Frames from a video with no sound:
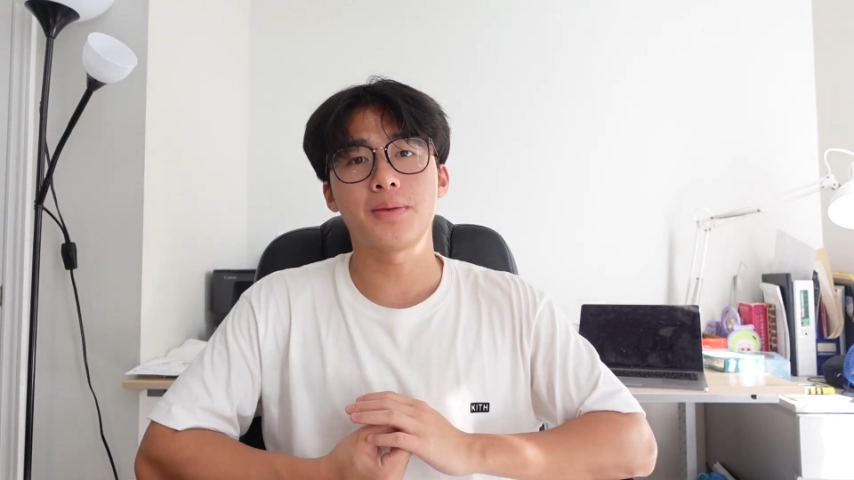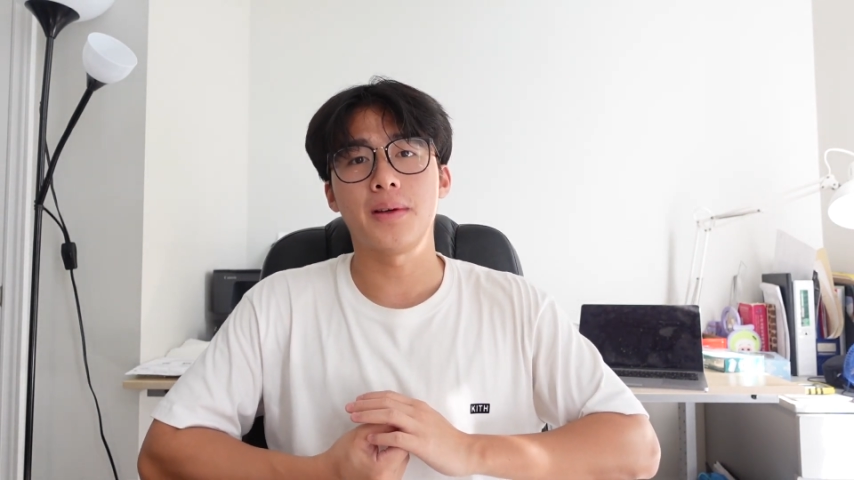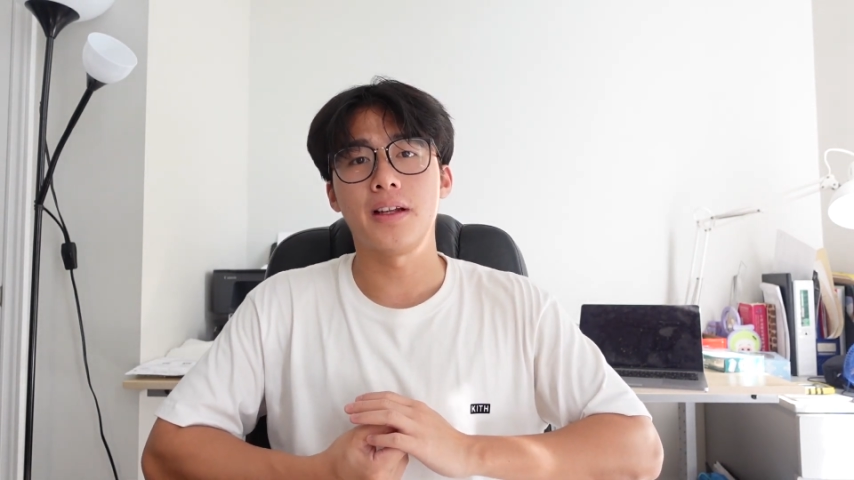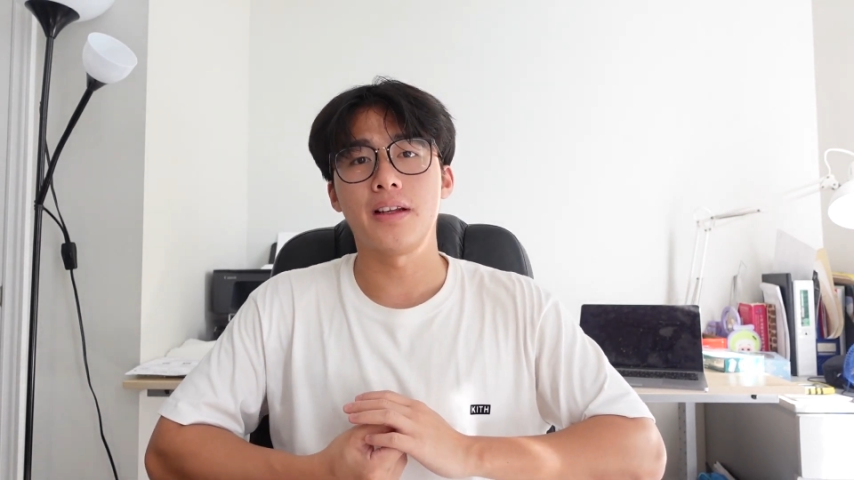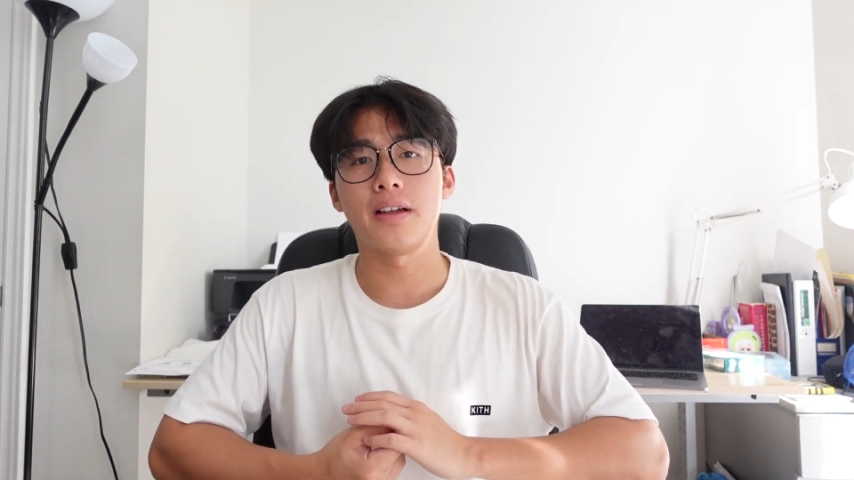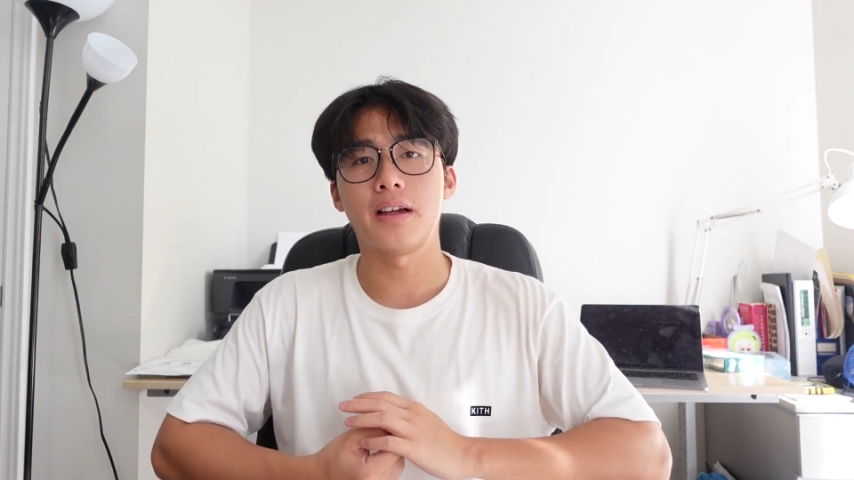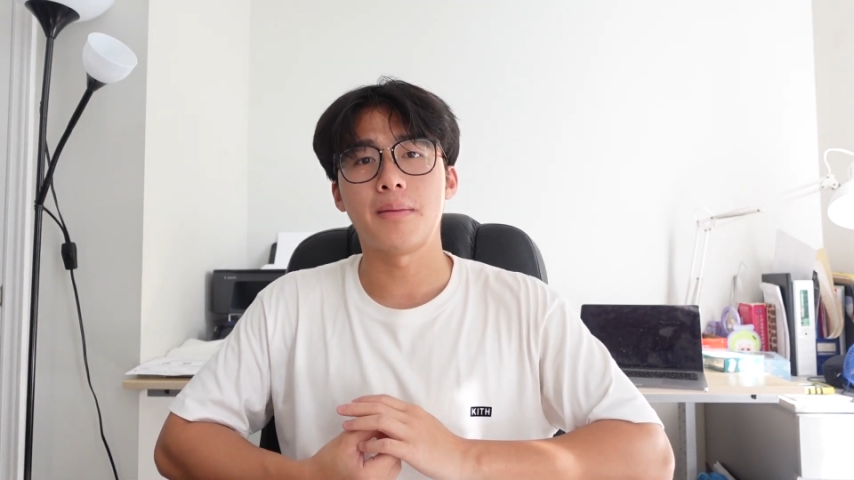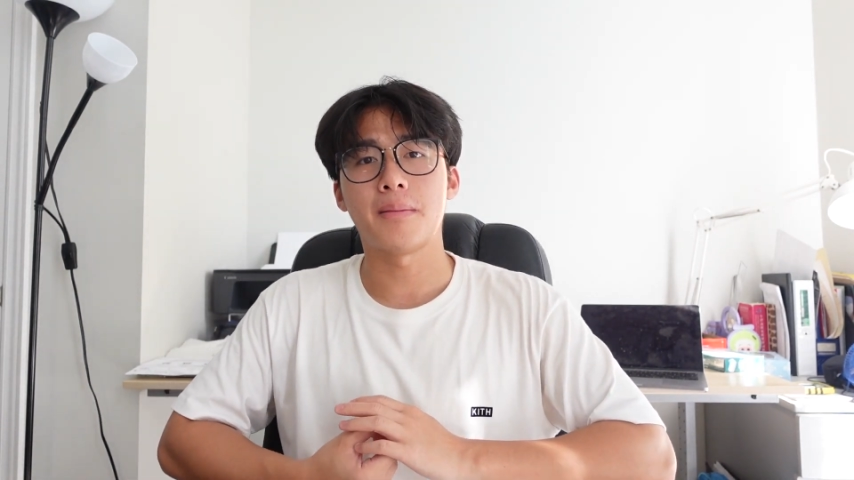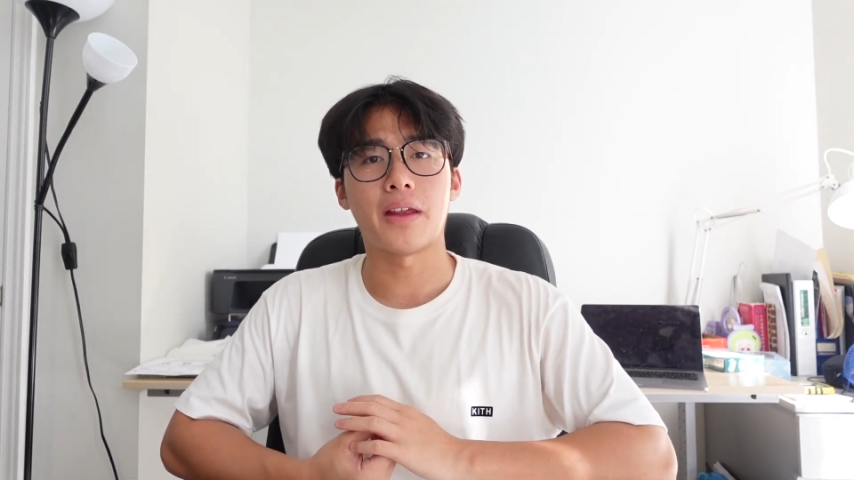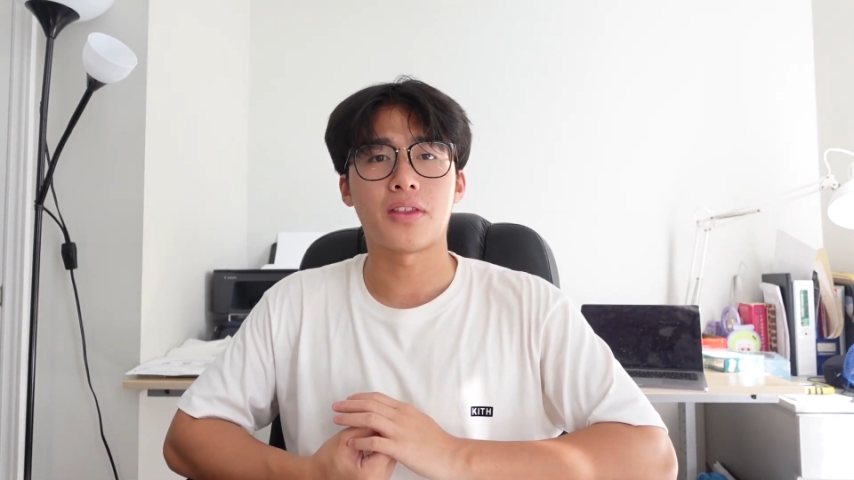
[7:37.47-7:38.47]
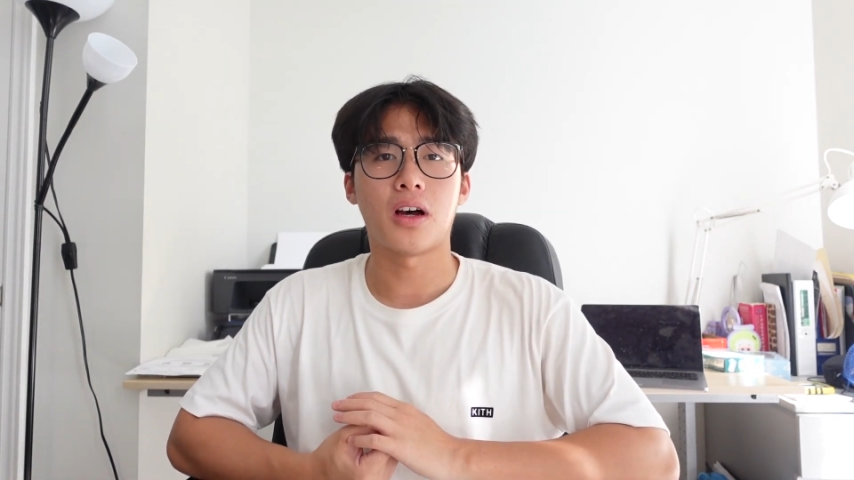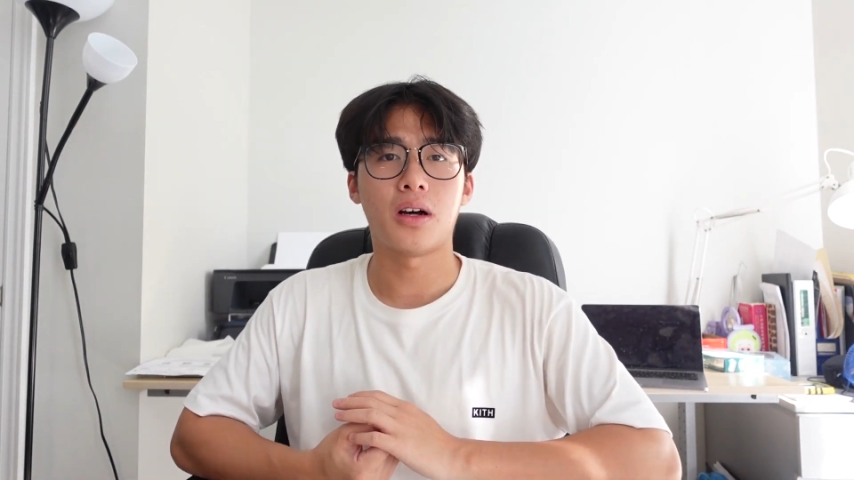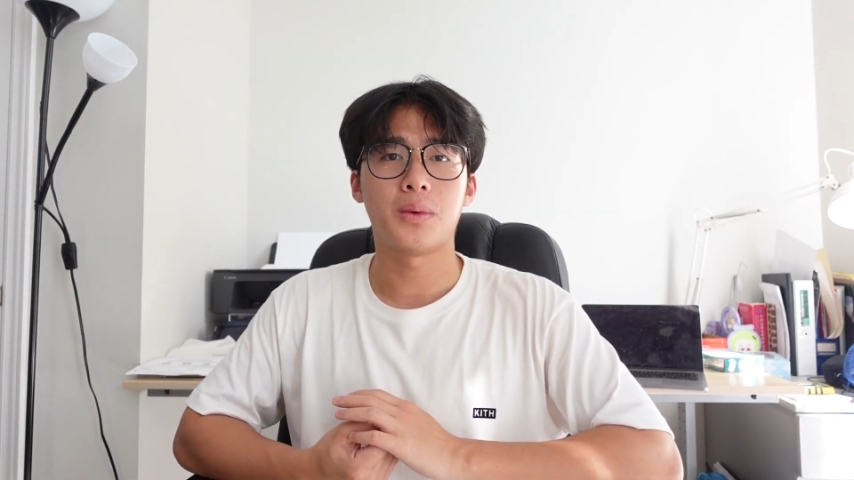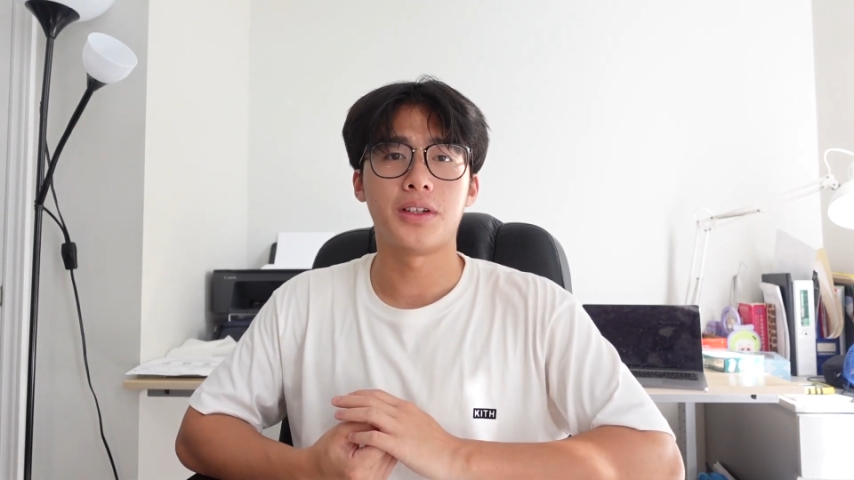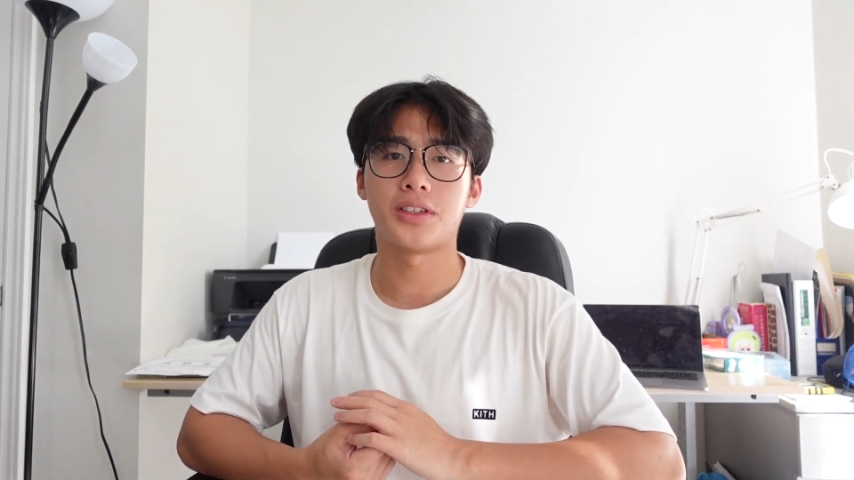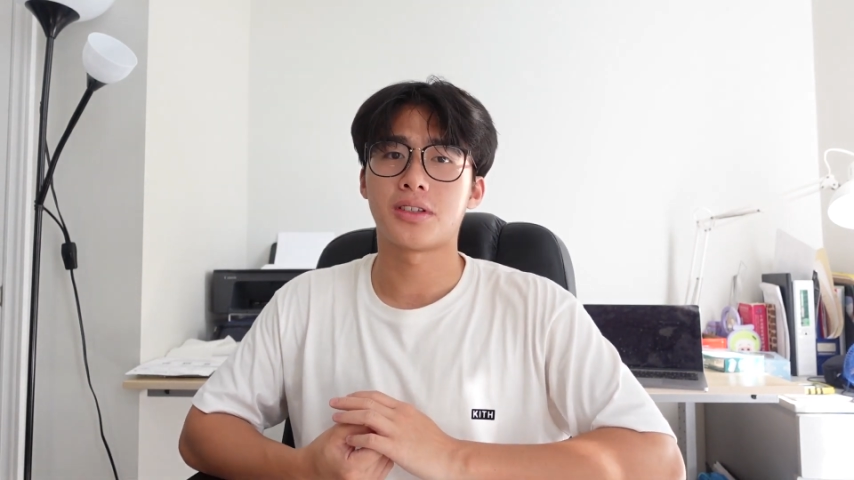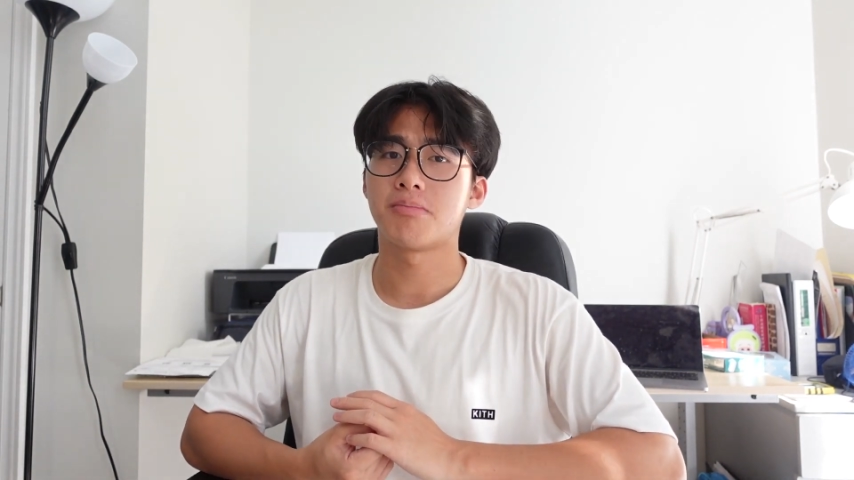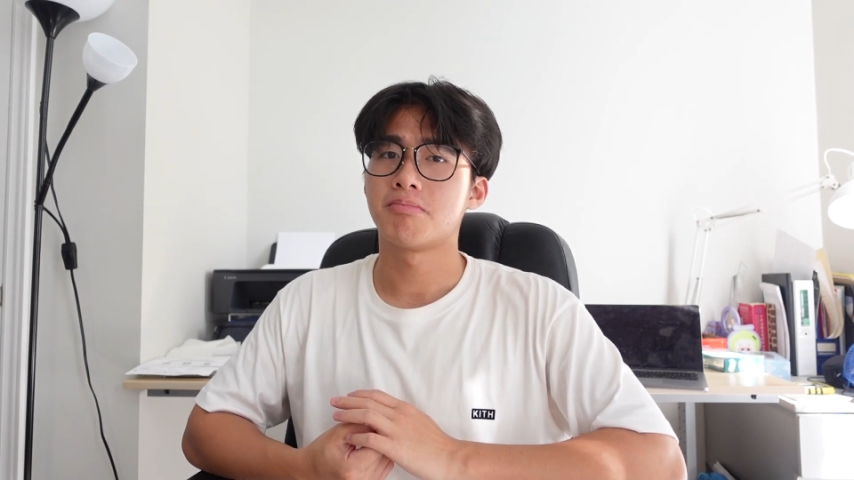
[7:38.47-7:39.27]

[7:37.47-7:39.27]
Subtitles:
but my thought was